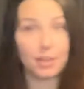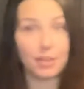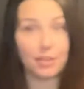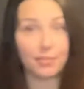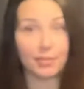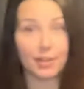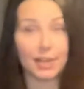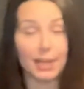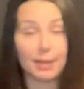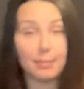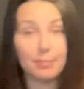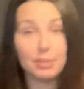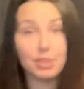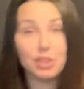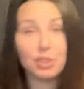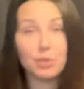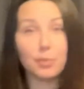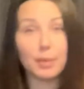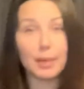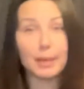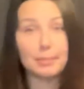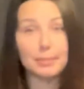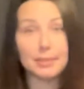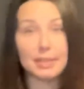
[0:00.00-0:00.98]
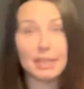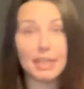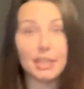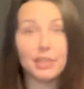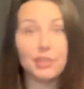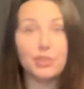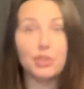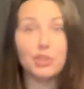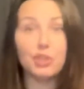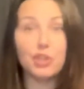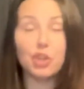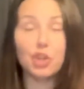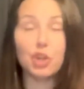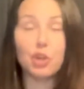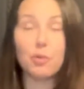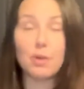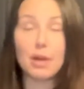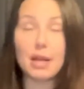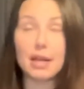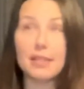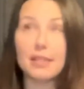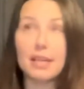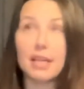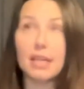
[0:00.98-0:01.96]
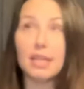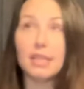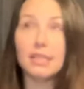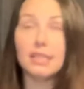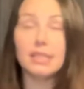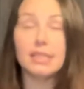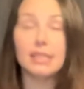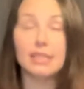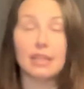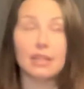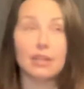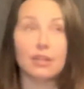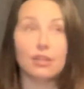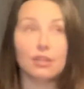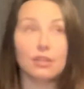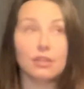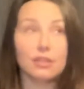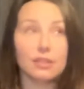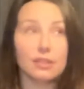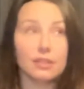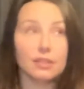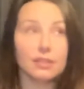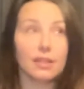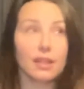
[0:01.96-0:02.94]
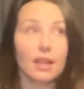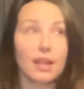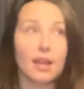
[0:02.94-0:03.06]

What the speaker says: ThreadUp is a website you can go on that sells.